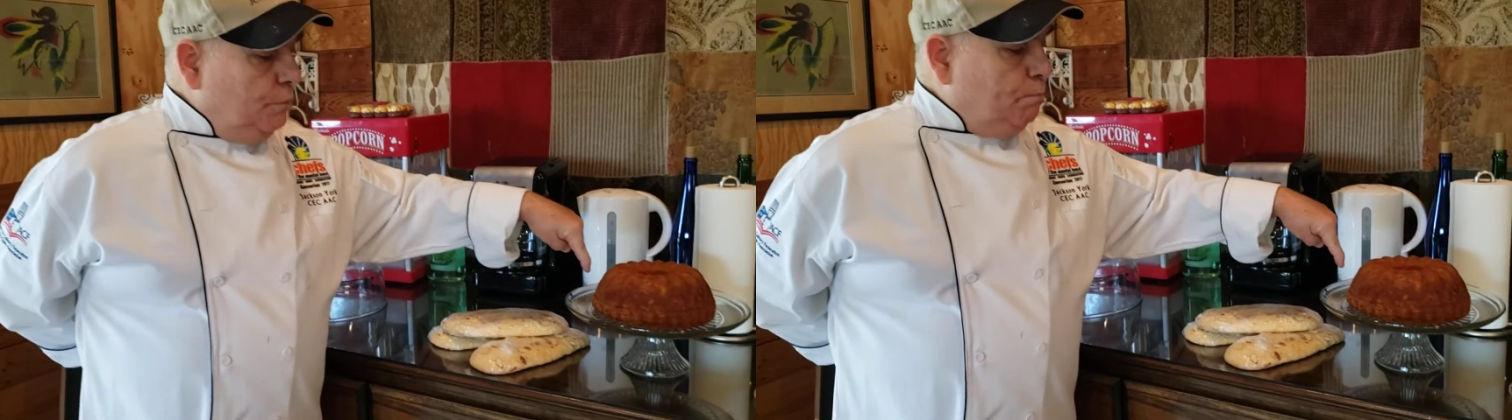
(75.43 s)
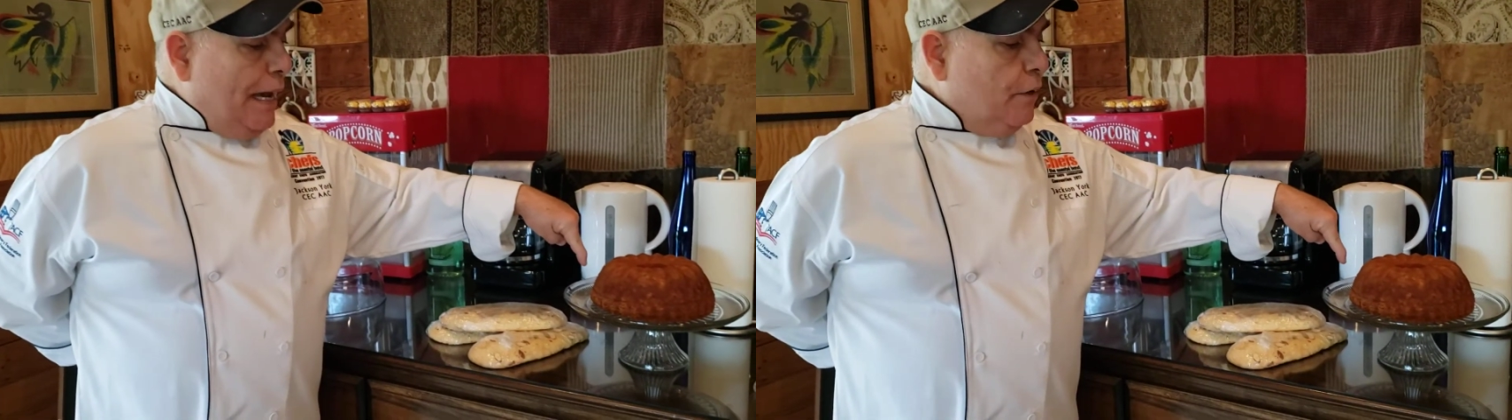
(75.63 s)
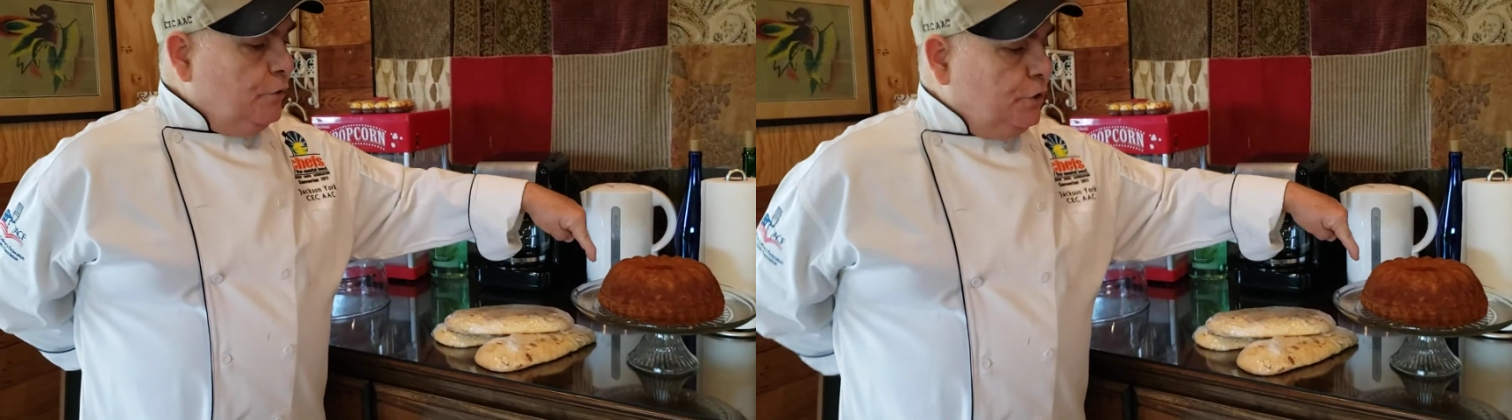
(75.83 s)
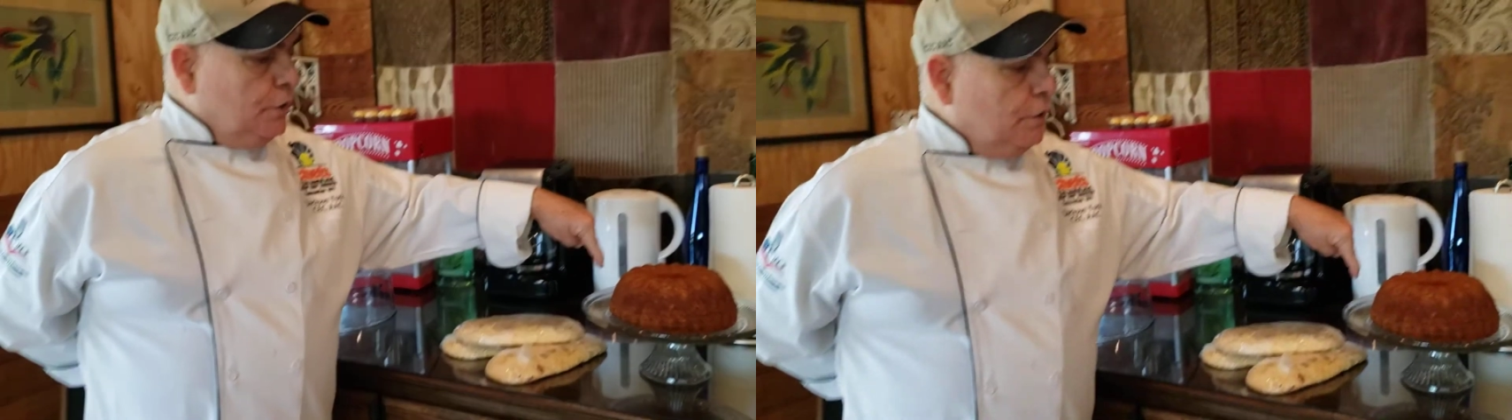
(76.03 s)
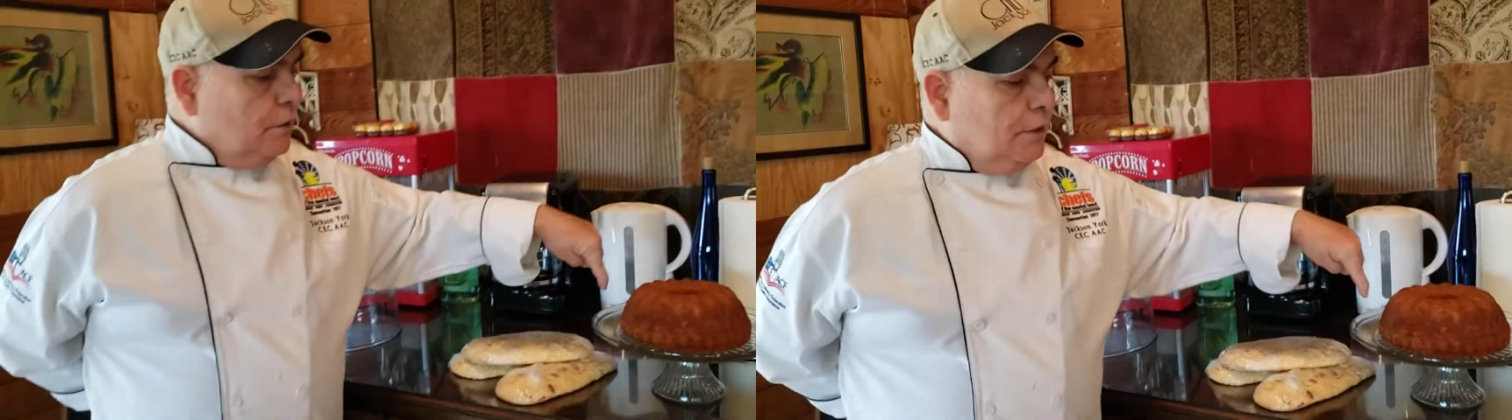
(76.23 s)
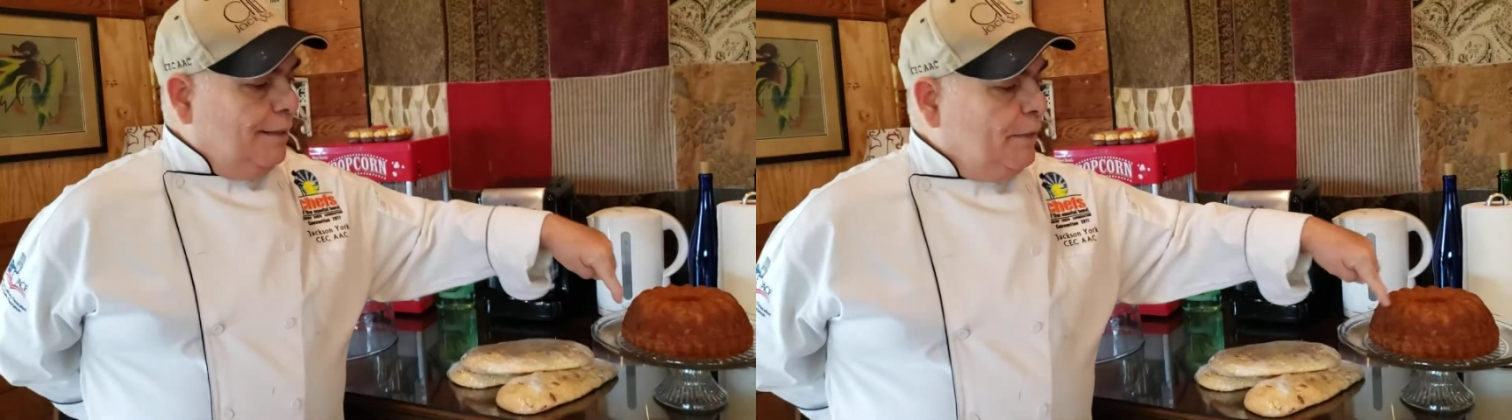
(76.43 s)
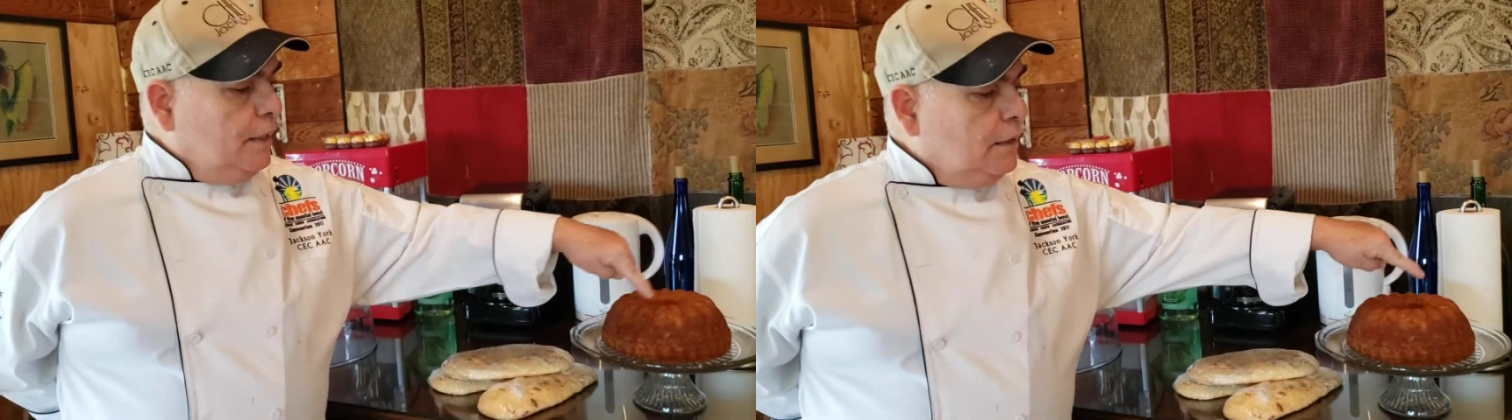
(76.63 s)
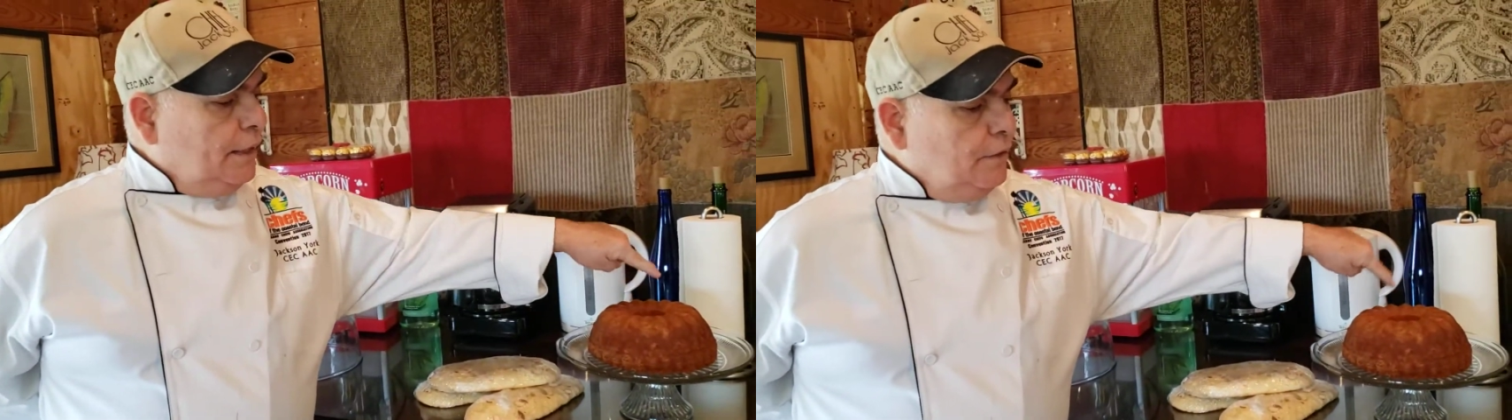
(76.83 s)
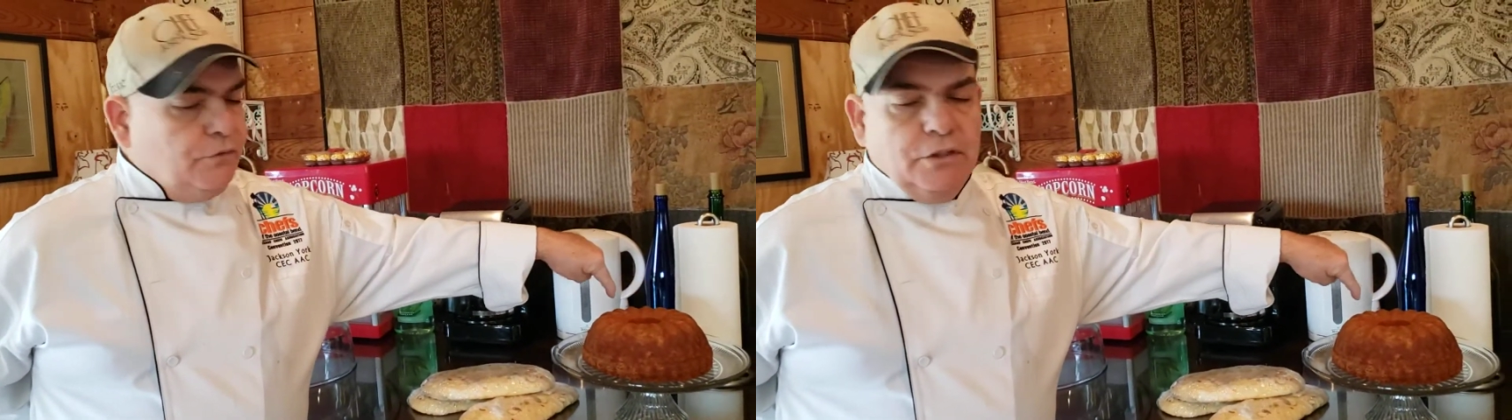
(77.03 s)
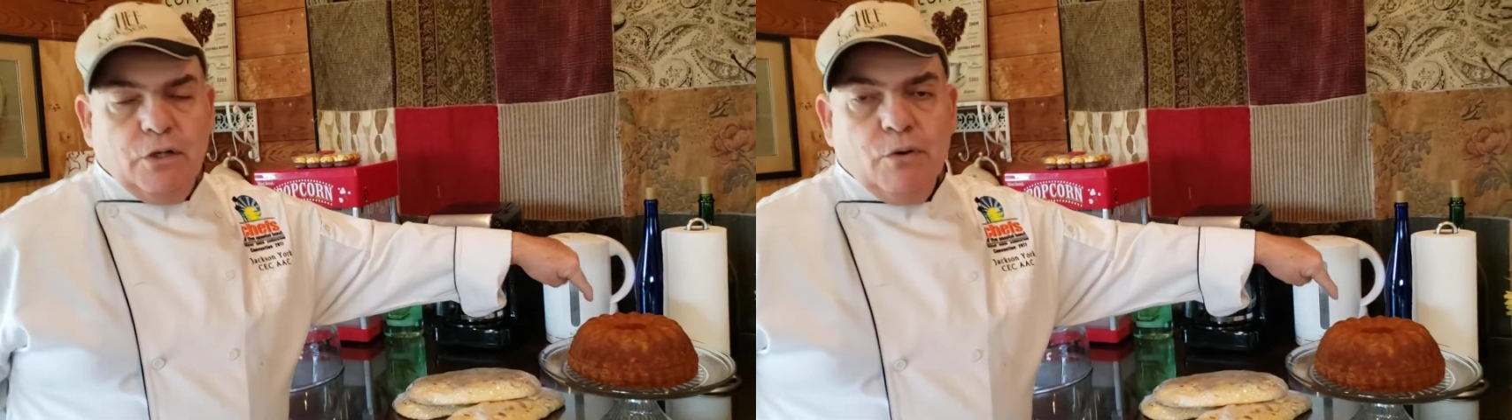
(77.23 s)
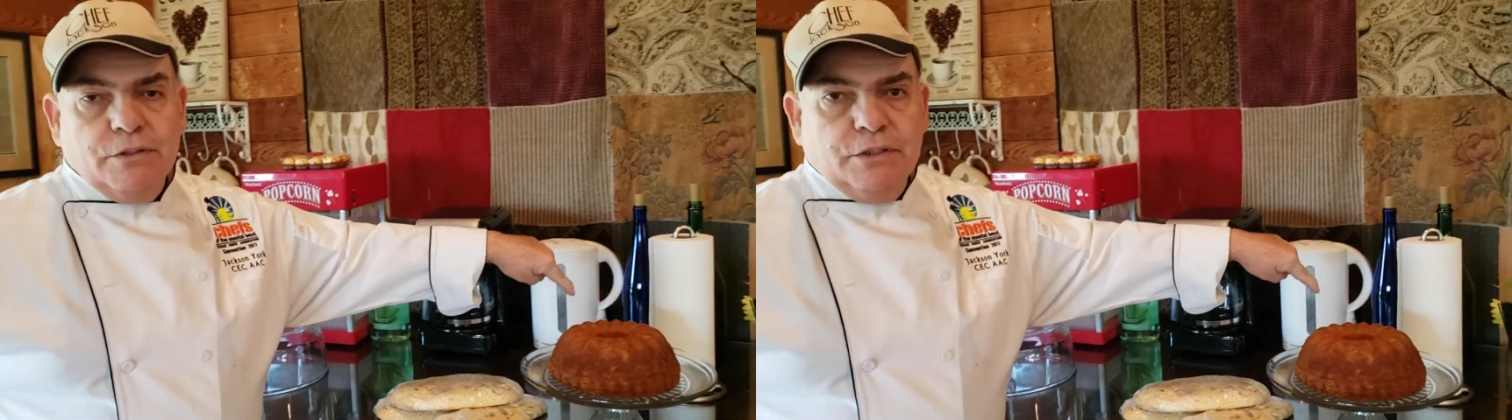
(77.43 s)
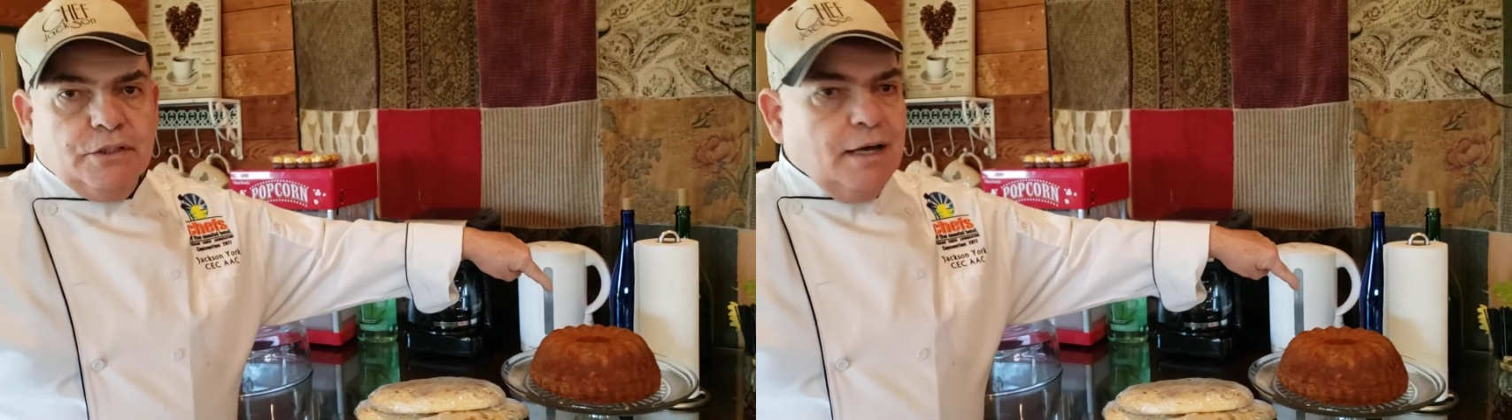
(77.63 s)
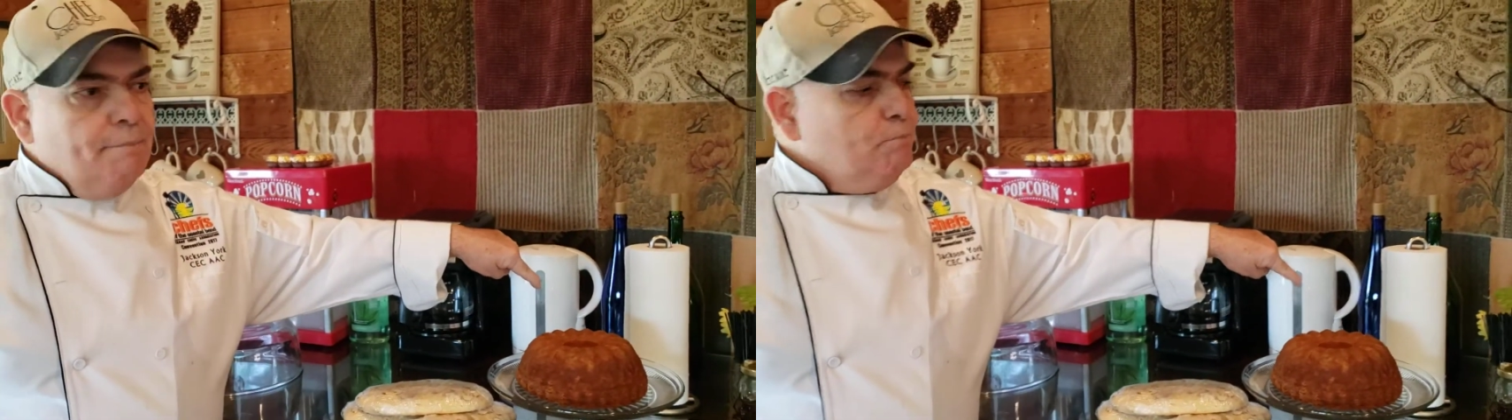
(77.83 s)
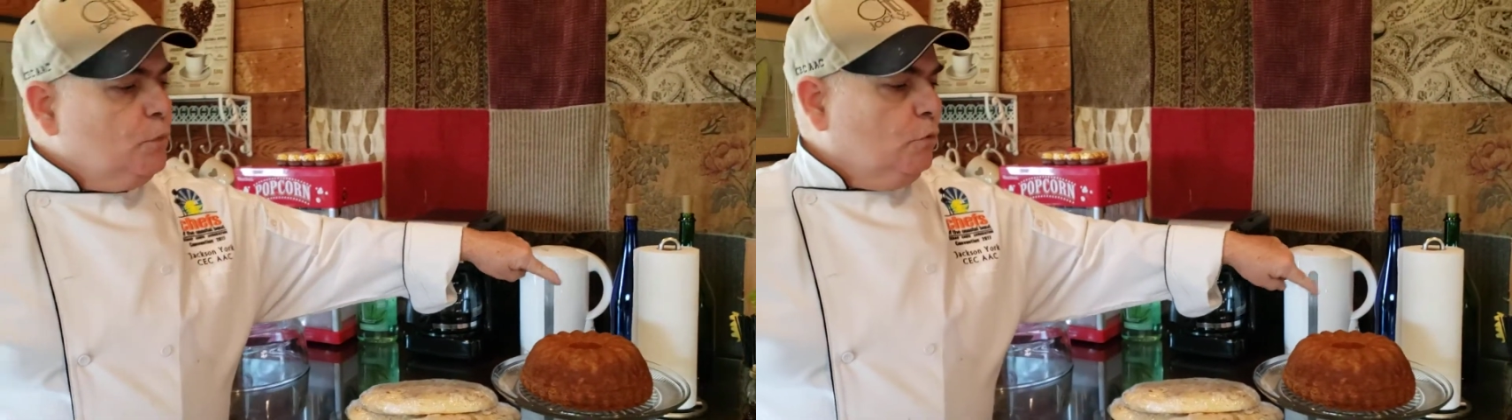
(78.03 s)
powdered sugar or lemon glaze to go on the top,